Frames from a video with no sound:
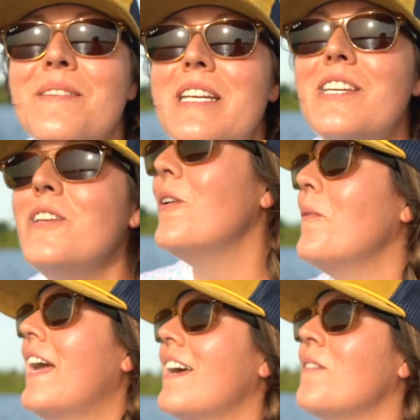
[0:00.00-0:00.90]
and we knew
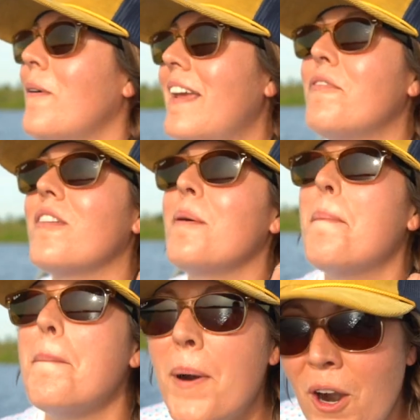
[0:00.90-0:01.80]
we had to wait for the
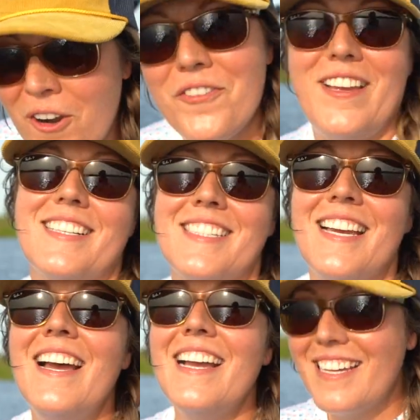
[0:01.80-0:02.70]
perfect
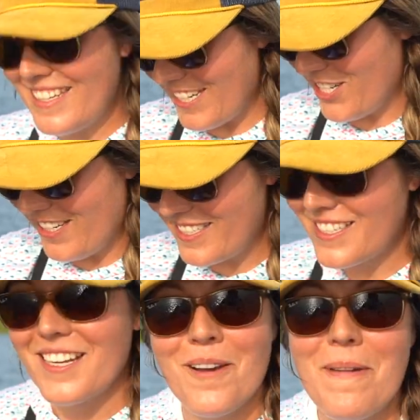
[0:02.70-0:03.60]
conditions
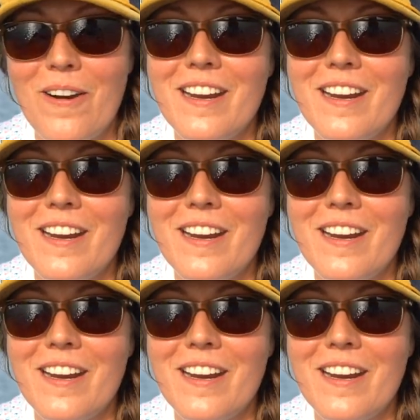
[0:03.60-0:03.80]
to come out